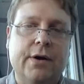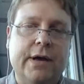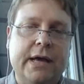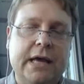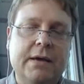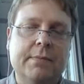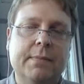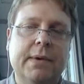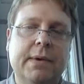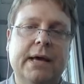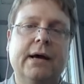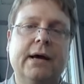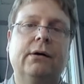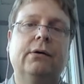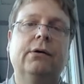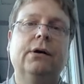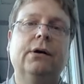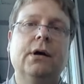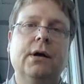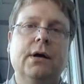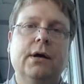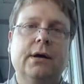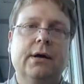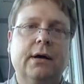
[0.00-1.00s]
Email,
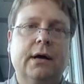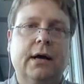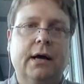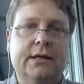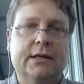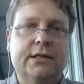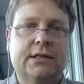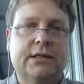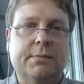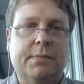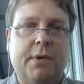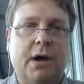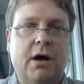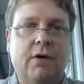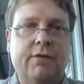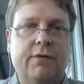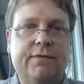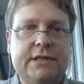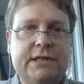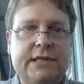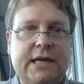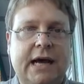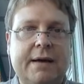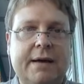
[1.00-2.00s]
some
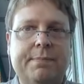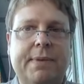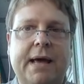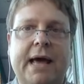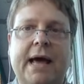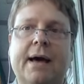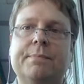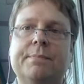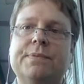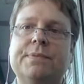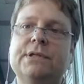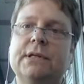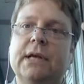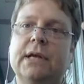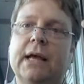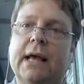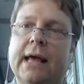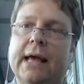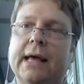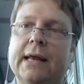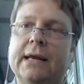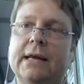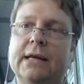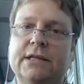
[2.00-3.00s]
Office-type apps,
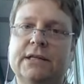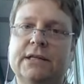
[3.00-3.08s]
and a